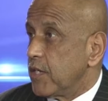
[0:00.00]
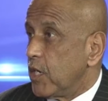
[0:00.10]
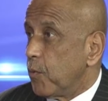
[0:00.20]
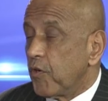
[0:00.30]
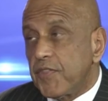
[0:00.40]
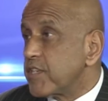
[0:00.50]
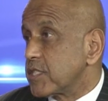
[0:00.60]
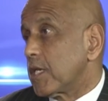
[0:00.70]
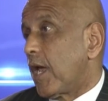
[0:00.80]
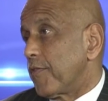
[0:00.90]
You know, we're in
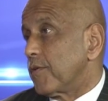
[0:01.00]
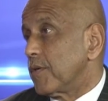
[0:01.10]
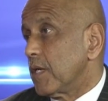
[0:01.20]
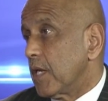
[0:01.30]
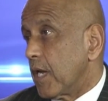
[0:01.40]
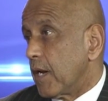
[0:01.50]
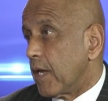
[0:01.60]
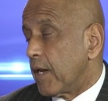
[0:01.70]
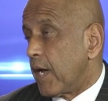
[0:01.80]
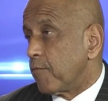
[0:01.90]
this together.
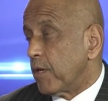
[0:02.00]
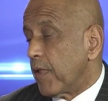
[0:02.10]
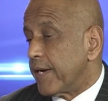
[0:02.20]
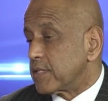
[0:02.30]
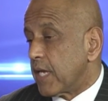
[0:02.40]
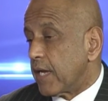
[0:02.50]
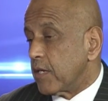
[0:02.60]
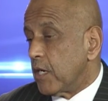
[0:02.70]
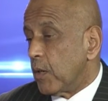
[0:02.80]
And, and I realize that, you